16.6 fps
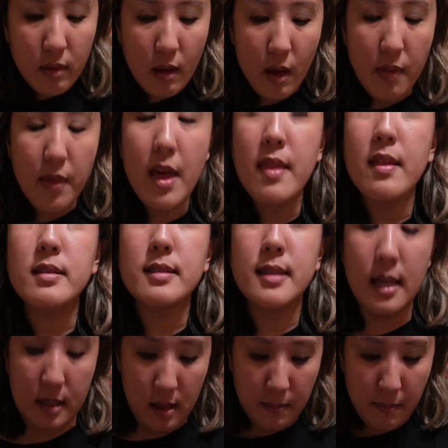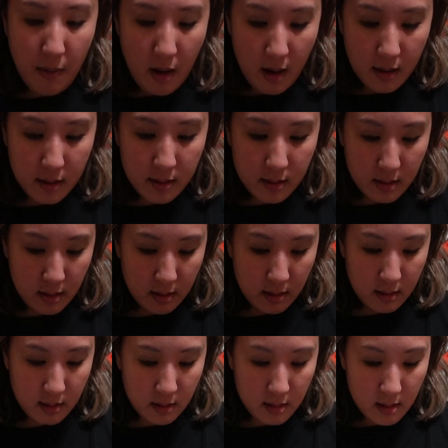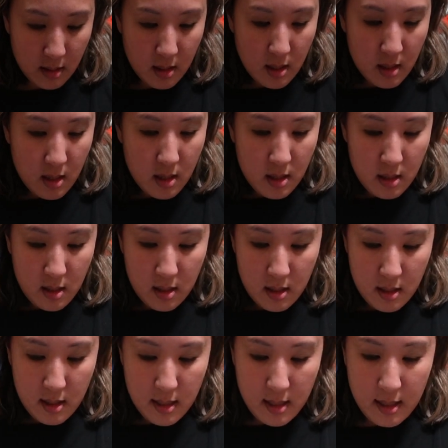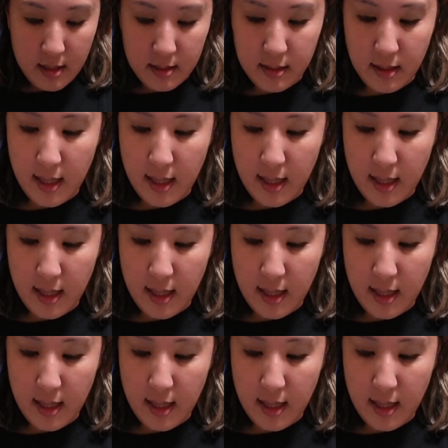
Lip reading: Then the second box is